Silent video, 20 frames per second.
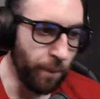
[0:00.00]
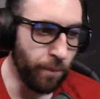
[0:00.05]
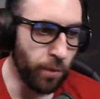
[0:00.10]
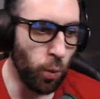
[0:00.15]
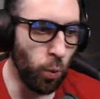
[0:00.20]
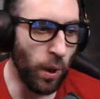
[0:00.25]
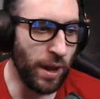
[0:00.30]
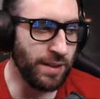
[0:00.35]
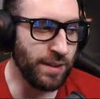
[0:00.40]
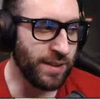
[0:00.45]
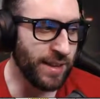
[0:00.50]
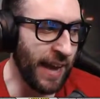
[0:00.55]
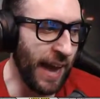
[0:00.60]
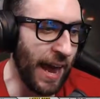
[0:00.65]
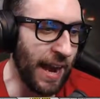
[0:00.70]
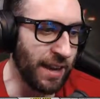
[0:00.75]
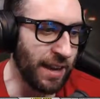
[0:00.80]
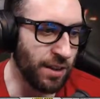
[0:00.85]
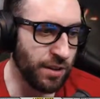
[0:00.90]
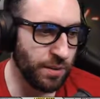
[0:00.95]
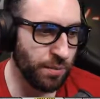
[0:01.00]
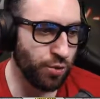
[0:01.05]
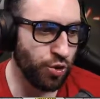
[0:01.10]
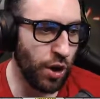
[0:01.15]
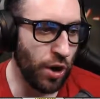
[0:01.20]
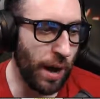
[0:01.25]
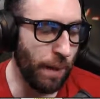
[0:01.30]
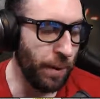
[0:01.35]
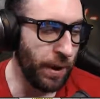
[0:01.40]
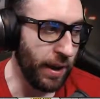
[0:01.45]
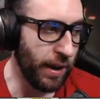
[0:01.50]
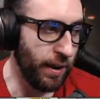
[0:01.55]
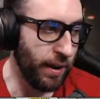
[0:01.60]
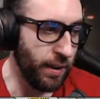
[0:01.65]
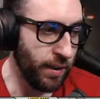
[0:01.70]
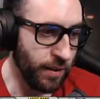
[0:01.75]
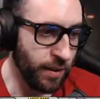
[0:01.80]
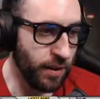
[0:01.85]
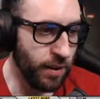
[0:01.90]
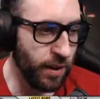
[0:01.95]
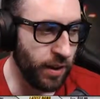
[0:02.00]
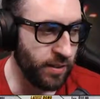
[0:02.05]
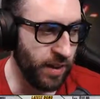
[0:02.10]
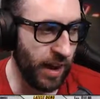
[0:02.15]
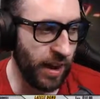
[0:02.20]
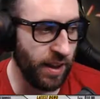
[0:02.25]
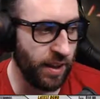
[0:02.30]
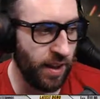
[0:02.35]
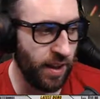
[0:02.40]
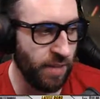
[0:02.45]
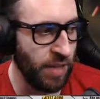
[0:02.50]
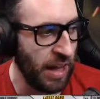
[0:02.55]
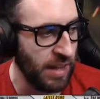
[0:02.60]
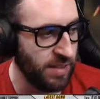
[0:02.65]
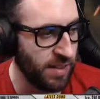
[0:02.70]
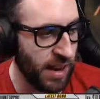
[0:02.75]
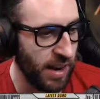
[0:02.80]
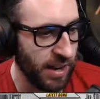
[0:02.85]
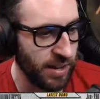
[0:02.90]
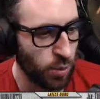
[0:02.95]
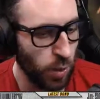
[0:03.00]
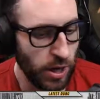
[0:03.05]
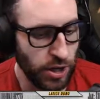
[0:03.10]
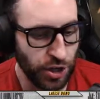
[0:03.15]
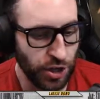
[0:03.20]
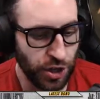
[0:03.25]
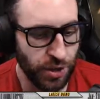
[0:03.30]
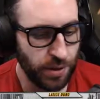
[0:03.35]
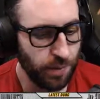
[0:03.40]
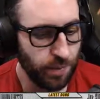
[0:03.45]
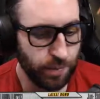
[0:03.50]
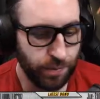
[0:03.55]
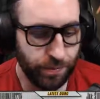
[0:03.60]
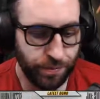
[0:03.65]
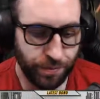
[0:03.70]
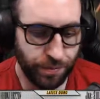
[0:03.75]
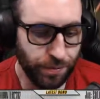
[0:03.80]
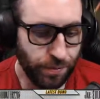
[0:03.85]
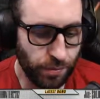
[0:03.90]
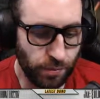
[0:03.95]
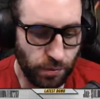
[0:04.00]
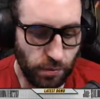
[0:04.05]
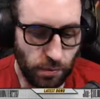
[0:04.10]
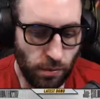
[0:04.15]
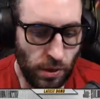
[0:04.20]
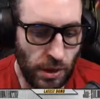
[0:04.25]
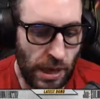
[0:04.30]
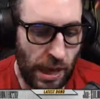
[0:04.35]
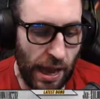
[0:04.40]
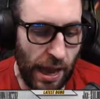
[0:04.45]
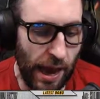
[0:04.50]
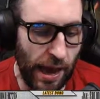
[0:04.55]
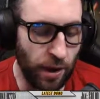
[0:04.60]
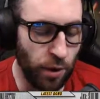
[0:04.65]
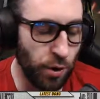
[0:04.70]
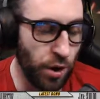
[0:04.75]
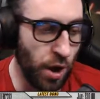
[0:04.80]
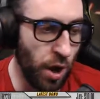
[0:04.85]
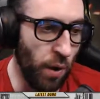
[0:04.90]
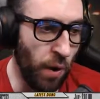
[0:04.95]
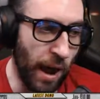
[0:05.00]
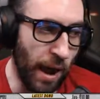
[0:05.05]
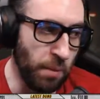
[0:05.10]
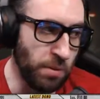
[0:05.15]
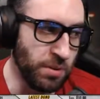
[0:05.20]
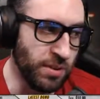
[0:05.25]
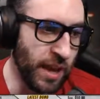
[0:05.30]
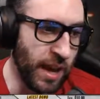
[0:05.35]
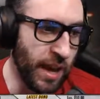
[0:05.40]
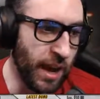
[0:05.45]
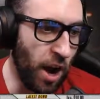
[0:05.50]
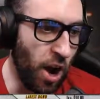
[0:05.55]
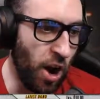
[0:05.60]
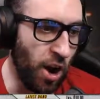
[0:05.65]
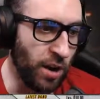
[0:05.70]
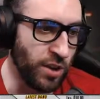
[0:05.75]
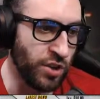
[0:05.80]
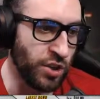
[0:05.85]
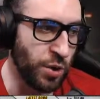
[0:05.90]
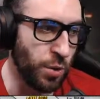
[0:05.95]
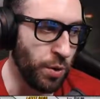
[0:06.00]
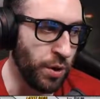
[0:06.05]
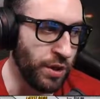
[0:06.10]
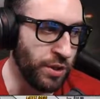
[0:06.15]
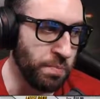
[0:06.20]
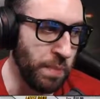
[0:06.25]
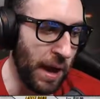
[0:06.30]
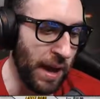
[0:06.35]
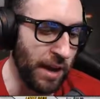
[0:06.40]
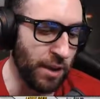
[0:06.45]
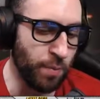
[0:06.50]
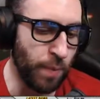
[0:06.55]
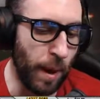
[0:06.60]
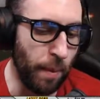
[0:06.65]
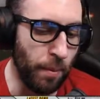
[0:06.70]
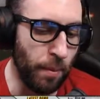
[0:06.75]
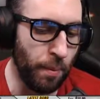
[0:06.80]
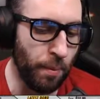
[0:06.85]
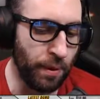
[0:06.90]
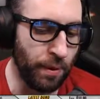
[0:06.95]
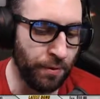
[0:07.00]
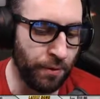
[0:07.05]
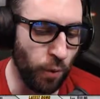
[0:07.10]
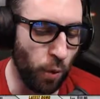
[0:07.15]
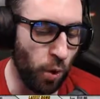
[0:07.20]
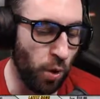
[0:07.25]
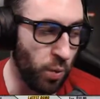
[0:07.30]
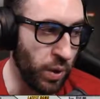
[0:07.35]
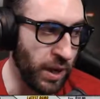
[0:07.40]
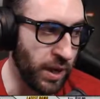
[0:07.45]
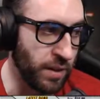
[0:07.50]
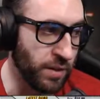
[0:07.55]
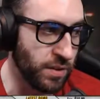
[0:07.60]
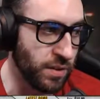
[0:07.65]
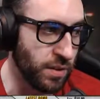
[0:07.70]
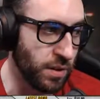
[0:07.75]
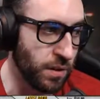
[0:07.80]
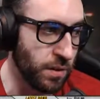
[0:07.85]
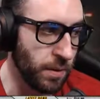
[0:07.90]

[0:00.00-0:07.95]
When's the Cataclysm dropping? If that's the next question? I don't know. I would say our soonest bet is probably 4 weeks.